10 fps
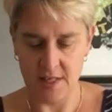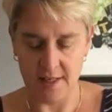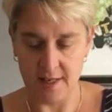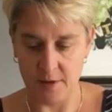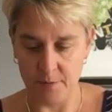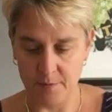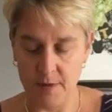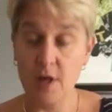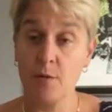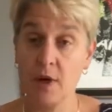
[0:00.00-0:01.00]
Now
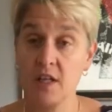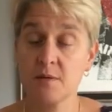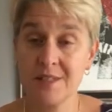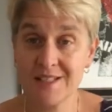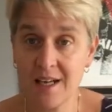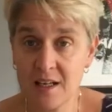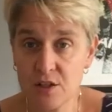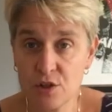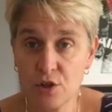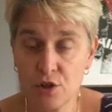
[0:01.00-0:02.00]
we're going to
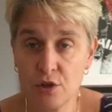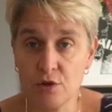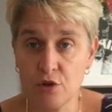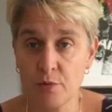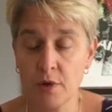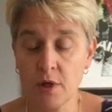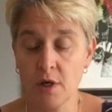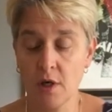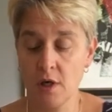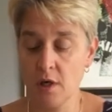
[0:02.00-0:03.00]
attach the tube
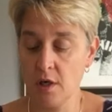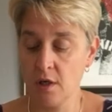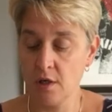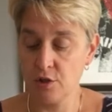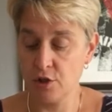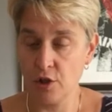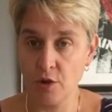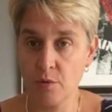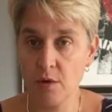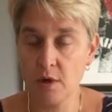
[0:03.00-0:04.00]

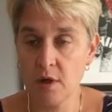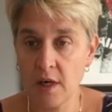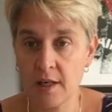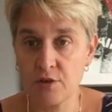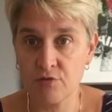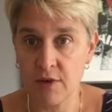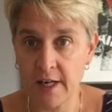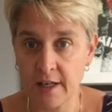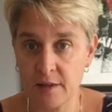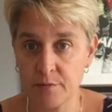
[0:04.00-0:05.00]
to our
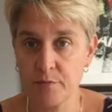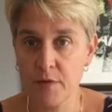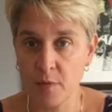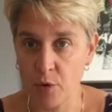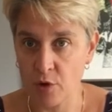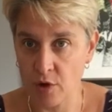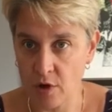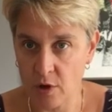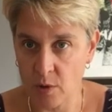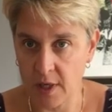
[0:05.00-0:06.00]
dragon, but
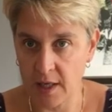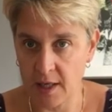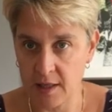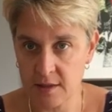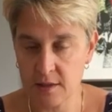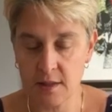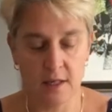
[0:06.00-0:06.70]
not quite yet.